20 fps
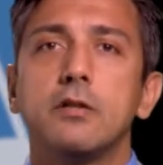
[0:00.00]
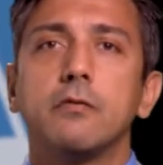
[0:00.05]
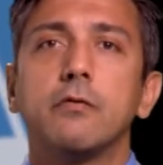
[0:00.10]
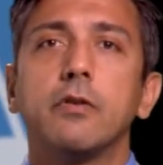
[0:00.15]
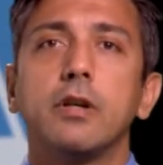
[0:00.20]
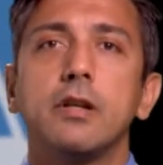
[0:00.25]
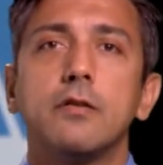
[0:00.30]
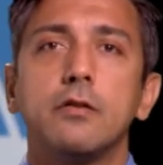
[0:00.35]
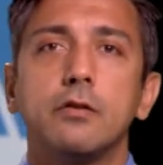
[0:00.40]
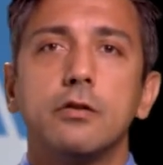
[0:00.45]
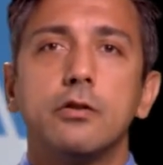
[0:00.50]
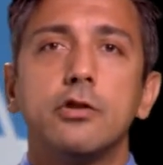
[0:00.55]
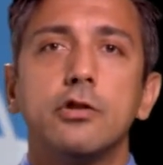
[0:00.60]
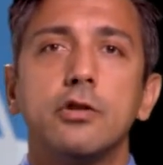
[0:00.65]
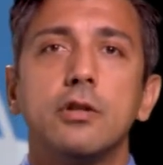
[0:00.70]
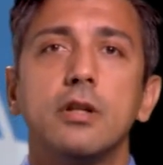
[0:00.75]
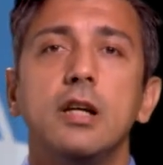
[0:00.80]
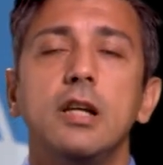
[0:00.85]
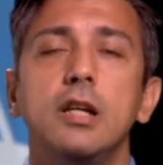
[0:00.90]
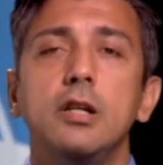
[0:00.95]
of
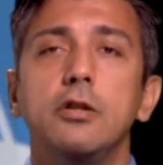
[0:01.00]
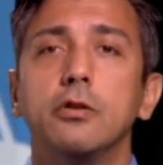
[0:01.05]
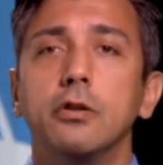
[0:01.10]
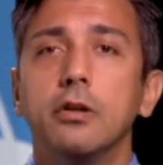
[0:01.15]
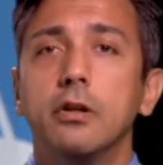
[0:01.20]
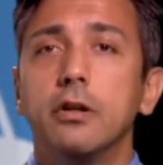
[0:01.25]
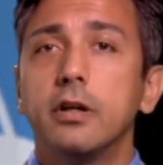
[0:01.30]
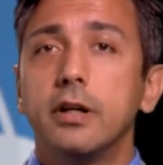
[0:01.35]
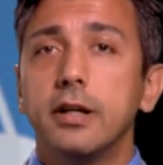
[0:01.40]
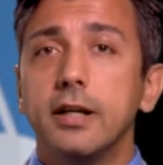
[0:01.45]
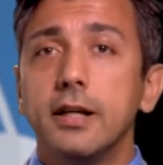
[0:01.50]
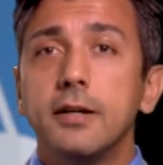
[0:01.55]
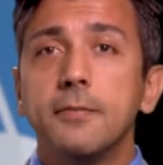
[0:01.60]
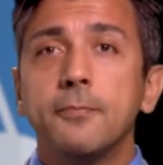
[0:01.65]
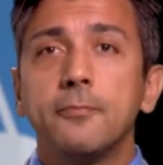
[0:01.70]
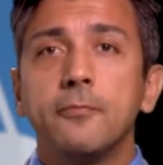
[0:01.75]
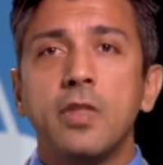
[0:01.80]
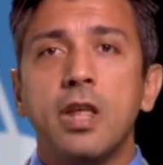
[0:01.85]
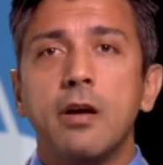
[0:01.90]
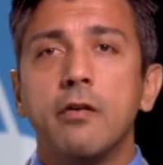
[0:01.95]
research into
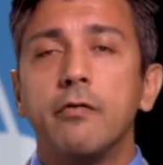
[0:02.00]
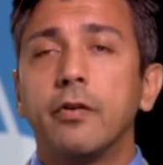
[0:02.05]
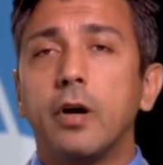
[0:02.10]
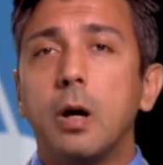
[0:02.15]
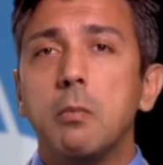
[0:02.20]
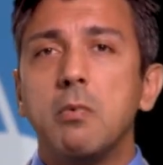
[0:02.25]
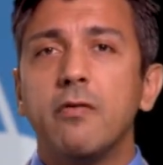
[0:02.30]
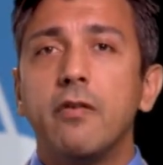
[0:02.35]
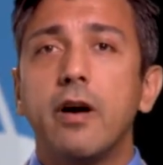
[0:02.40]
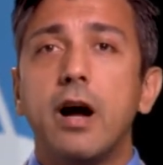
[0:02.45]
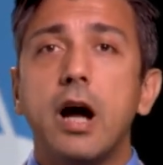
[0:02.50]
learning from a